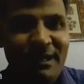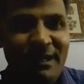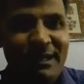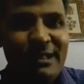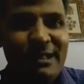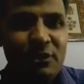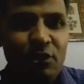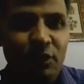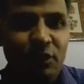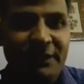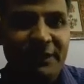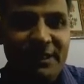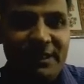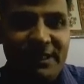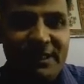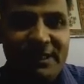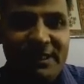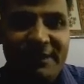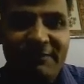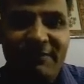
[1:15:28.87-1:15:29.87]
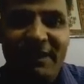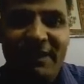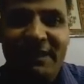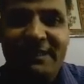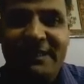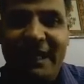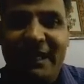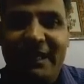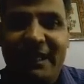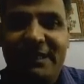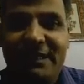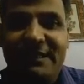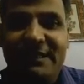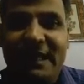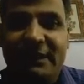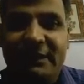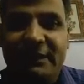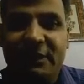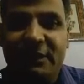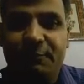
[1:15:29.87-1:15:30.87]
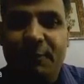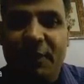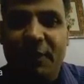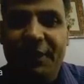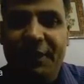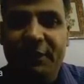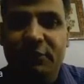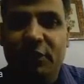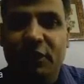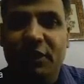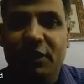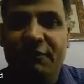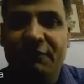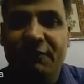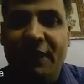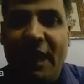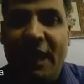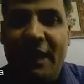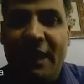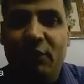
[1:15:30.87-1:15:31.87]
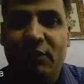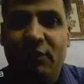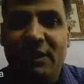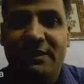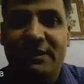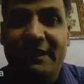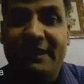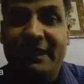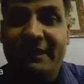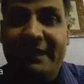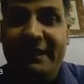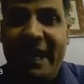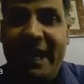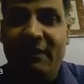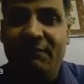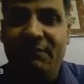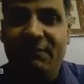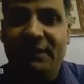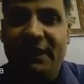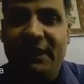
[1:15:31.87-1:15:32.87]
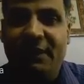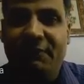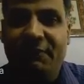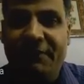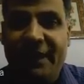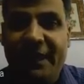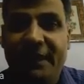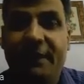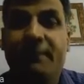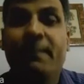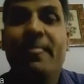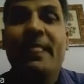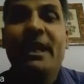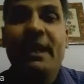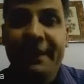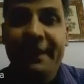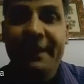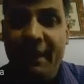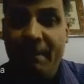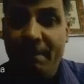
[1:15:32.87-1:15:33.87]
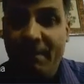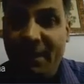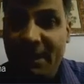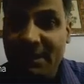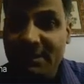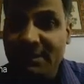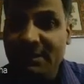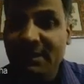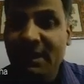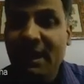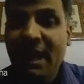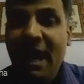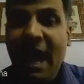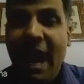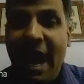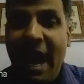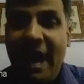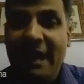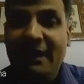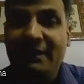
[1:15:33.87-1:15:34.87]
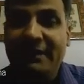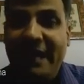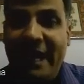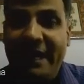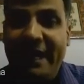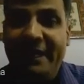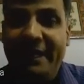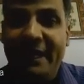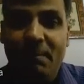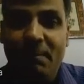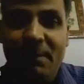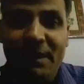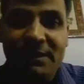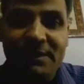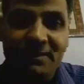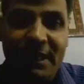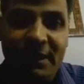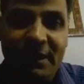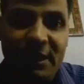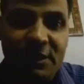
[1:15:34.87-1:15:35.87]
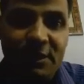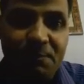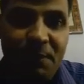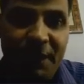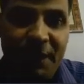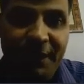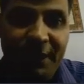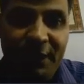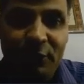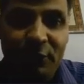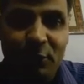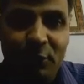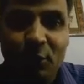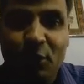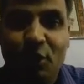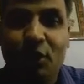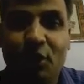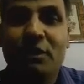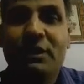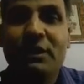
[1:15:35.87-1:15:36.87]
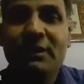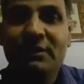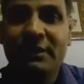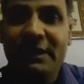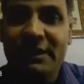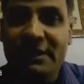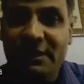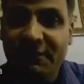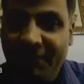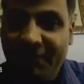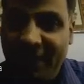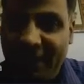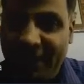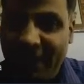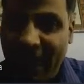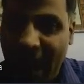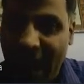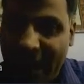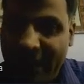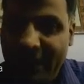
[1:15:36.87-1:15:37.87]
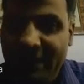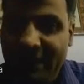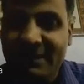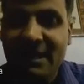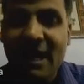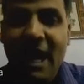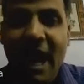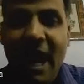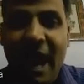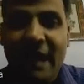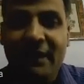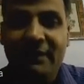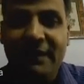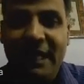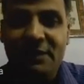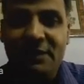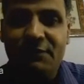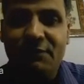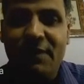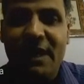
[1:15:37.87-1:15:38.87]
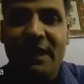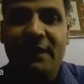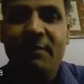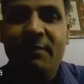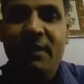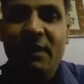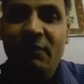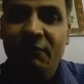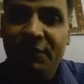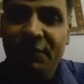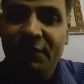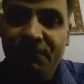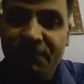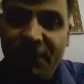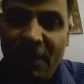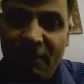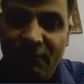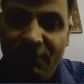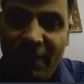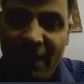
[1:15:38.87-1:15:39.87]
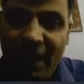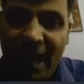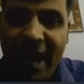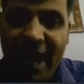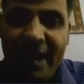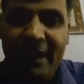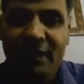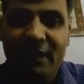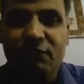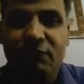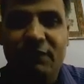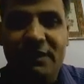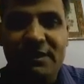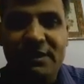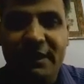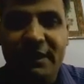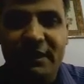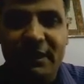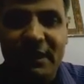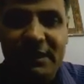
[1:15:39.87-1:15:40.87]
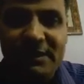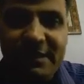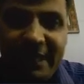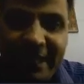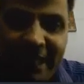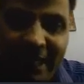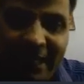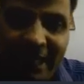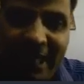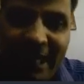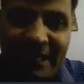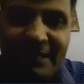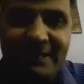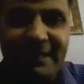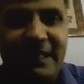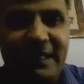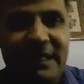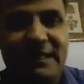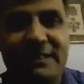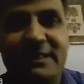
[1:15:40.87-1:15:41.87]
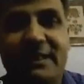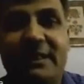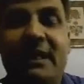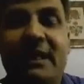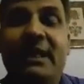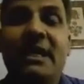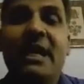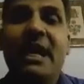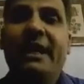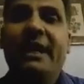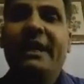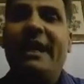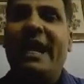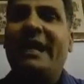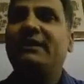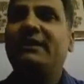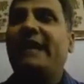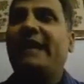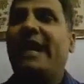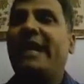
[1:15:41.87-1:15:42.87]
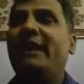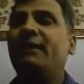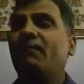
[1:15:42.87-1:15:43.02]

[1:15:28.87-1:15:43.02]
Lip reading: So these receiver channels are corresponding to, or you can say the tagged with the different numbers, and that numbers are corresponding to these different heights, and that's what with from one height, one signal, second height, second signal, like that